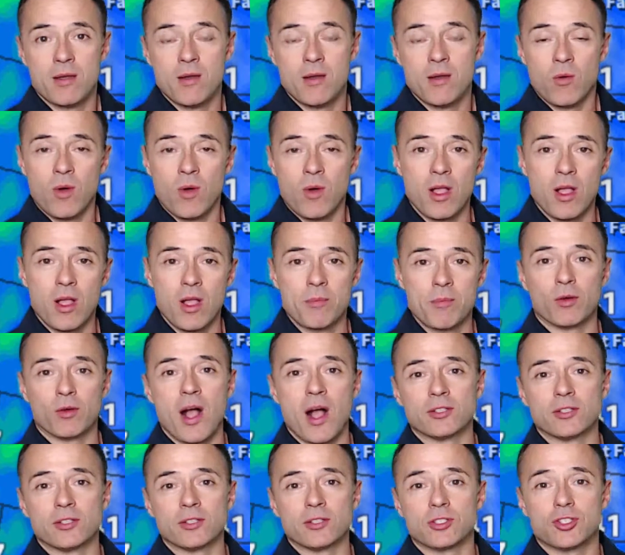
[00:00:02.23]
Well,
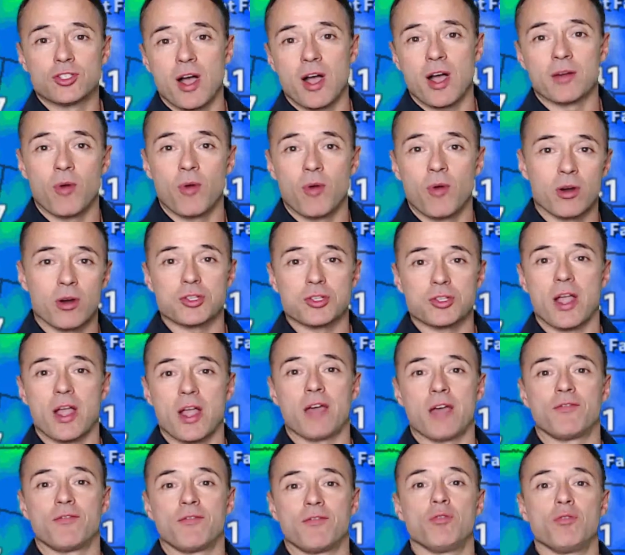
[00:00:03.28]
meteorologist John Marshall.
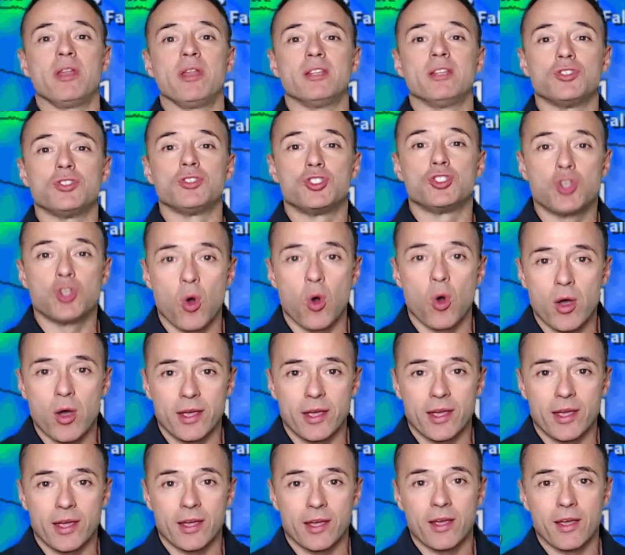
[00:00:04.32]
Have you been
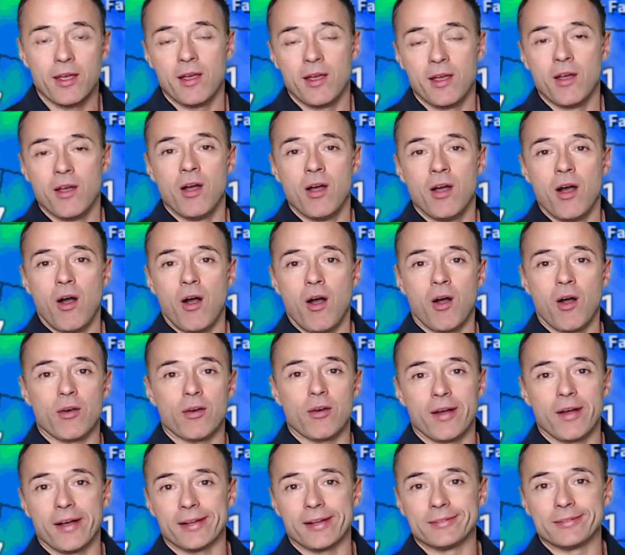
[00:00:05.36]
enjoying our,
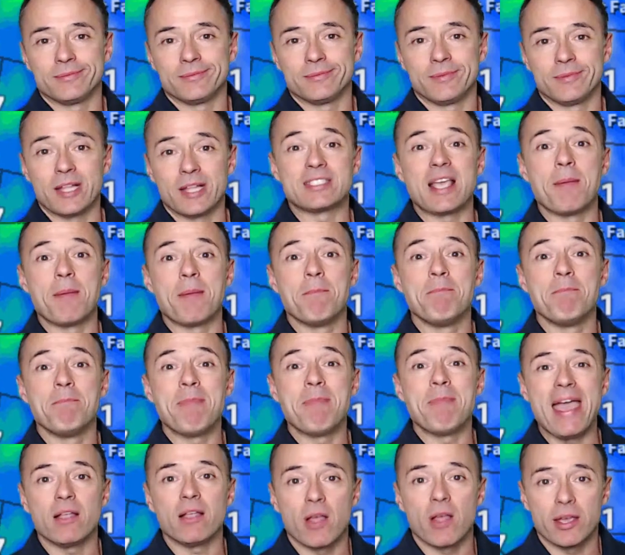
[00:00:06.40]
uh, let's say,
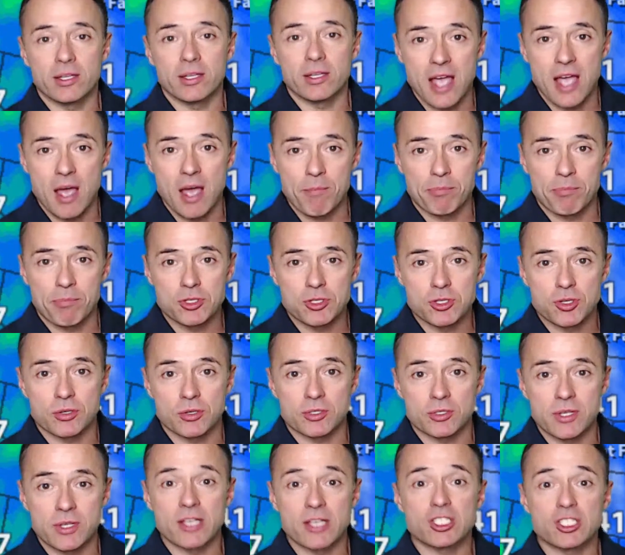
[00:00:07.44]
May like
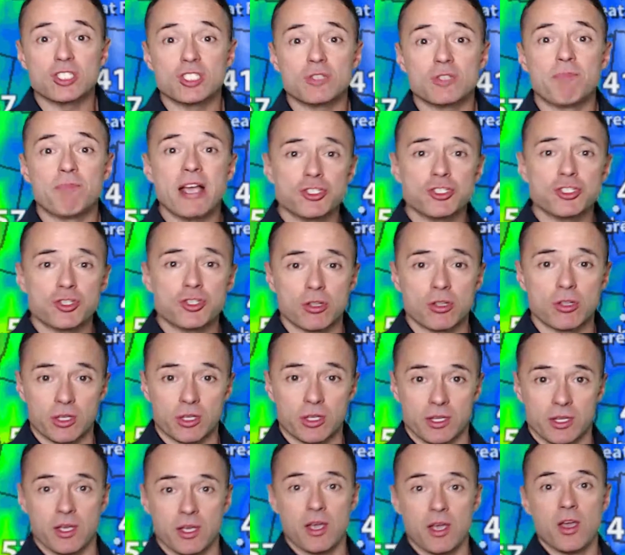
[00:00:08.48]
temperatures,
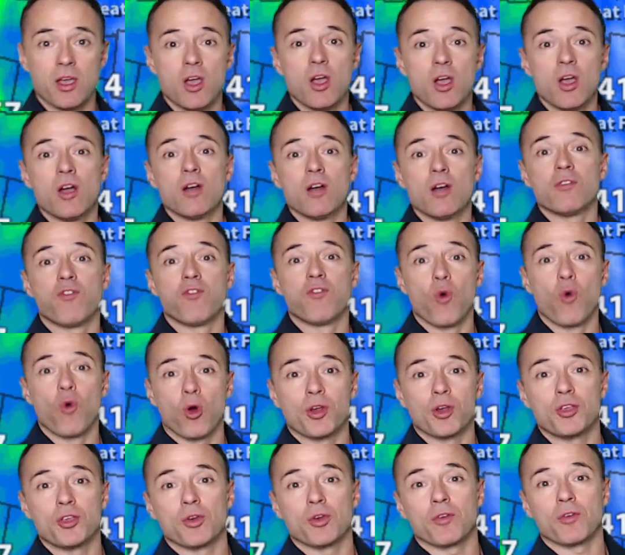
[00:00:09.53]
especially
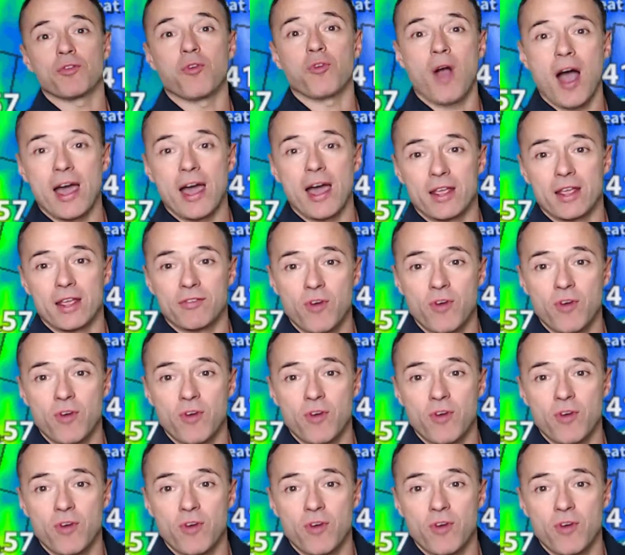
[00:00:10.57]
for your Friday?